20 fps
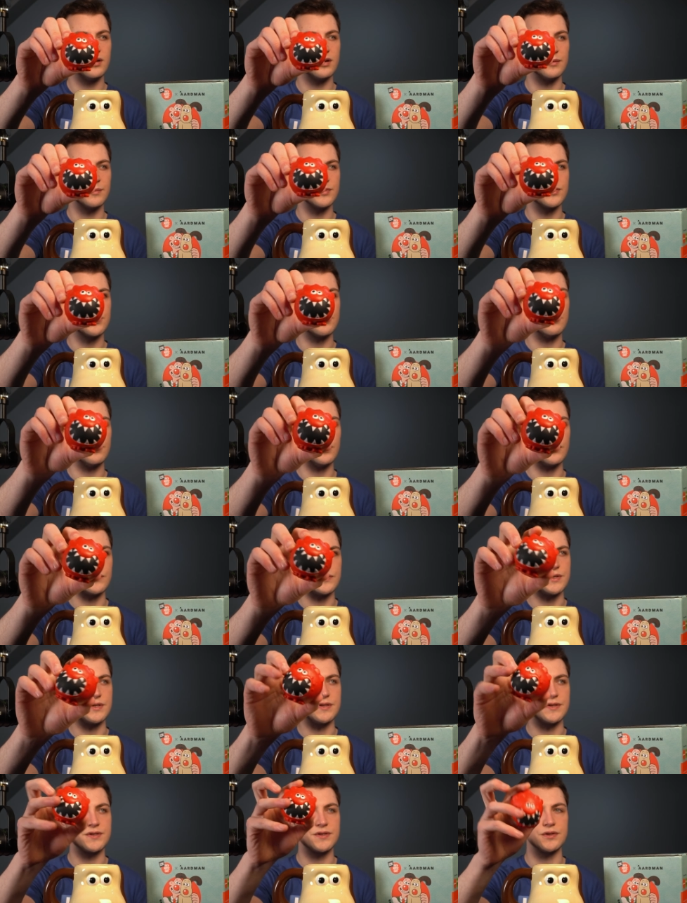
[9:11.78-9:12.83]
I'm sure I
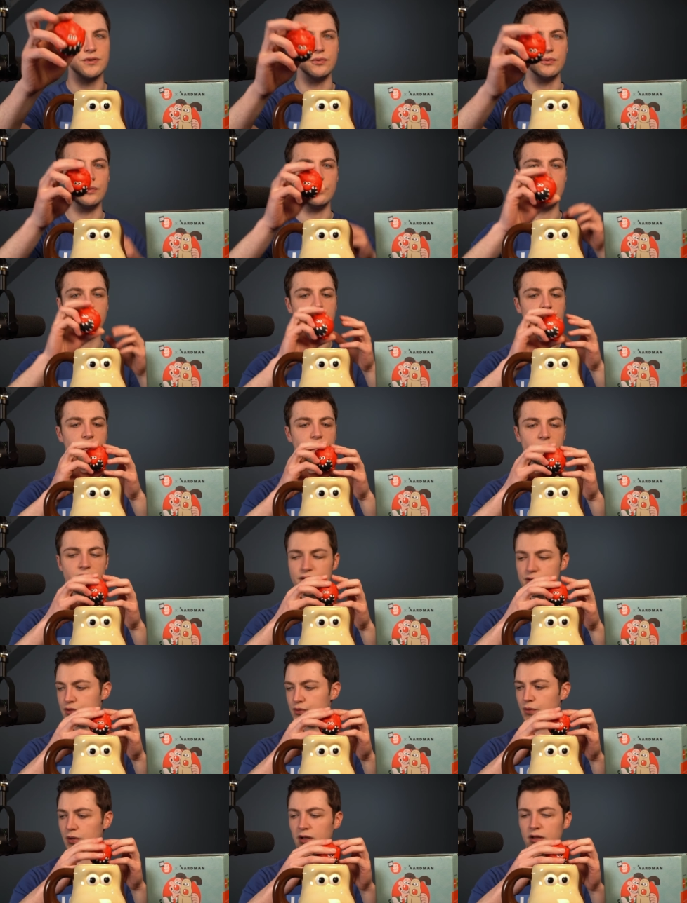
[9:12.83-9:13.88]
was in school then
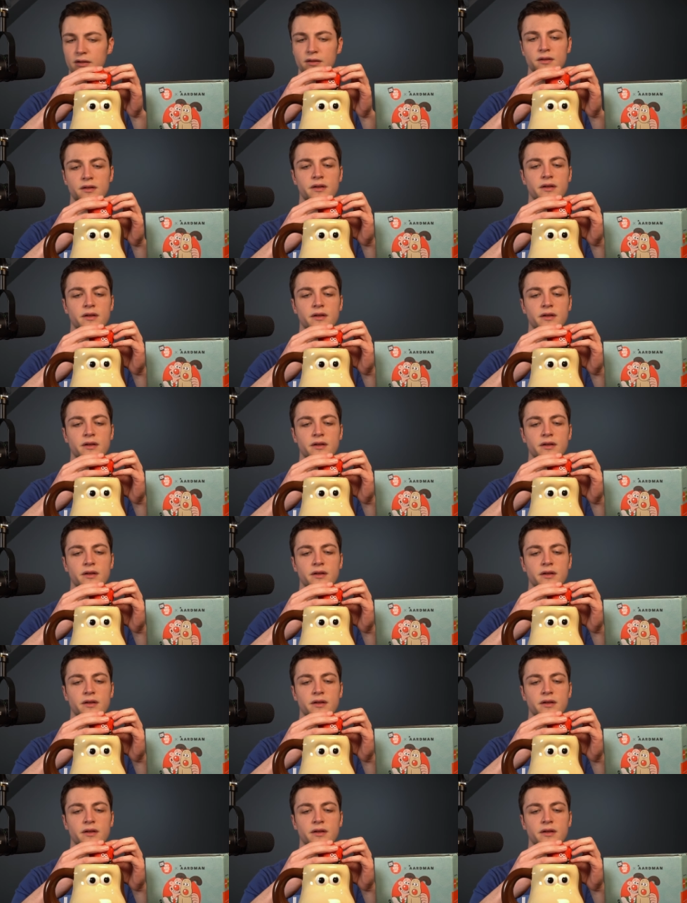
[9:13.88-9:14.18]
as well.